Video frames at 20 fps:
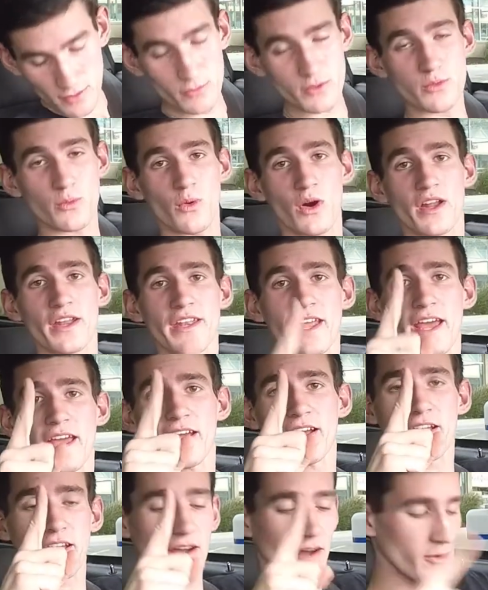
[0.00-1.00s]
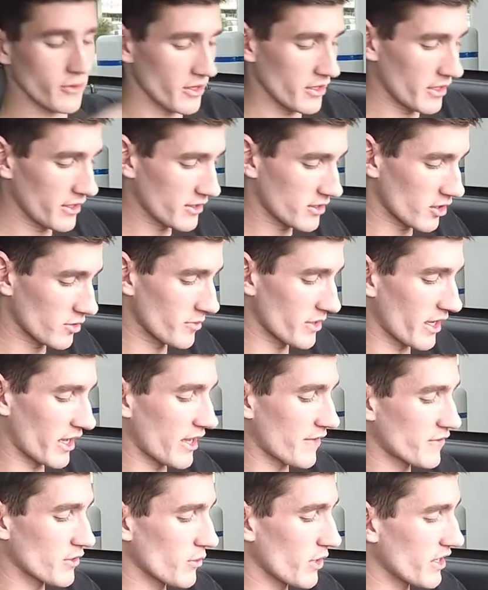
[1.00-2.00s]
It was one day ago. He told me
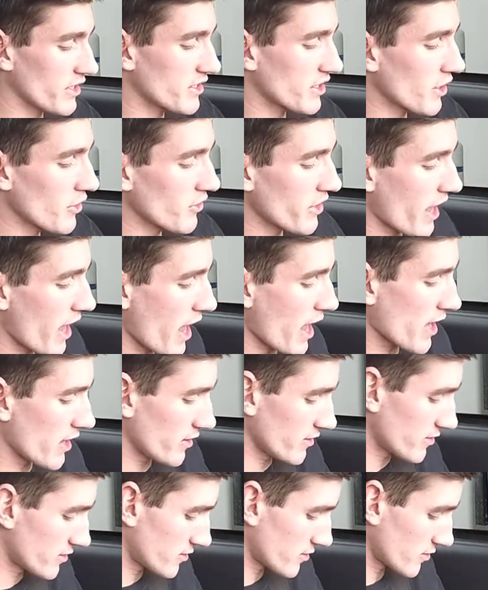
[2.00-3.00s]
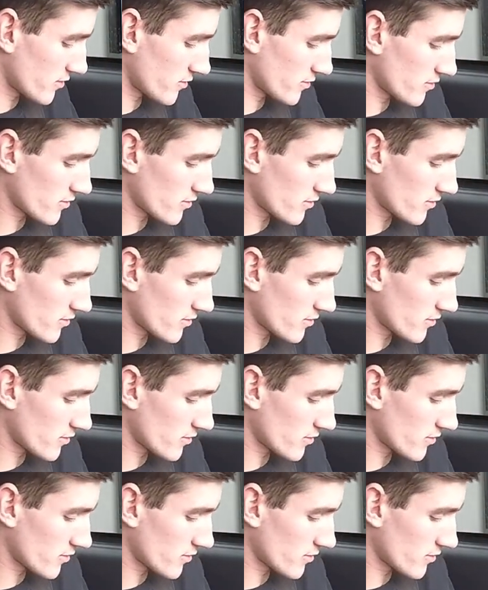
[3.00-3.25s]
I have to wait two days.